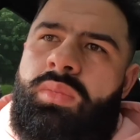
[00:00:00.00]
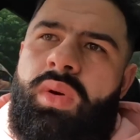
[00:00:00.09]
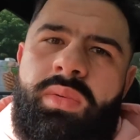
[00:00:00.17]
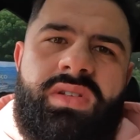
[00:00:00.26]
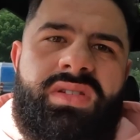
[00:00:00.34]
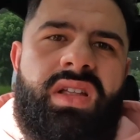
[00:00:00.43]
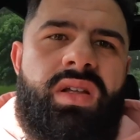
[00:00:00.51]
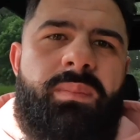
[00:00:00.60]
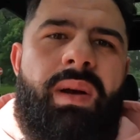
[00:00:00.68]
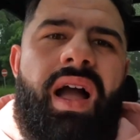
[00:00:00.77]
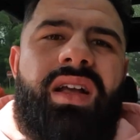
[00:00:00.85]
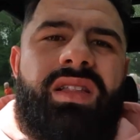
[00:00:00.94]
Probably just end
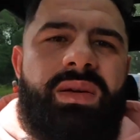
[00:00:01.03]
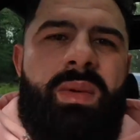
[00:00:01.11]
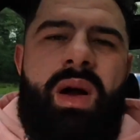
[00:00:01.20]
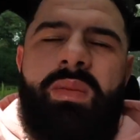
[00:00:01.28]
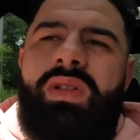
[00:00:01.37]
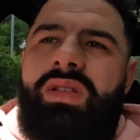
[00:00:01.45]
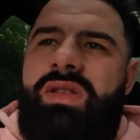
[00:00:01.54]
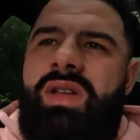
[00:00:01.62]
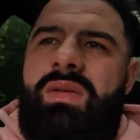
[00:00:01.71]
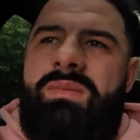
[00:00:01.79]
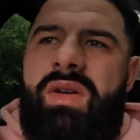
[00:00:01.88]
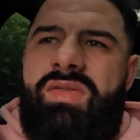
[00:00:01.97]
up back in the
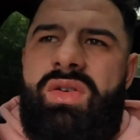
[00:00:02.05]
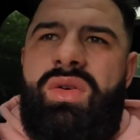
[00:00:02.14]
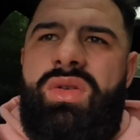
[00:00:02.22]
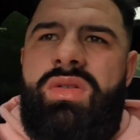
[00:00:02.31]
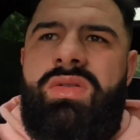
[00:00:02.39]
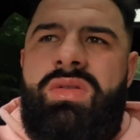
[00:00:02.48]
apartment eating my food.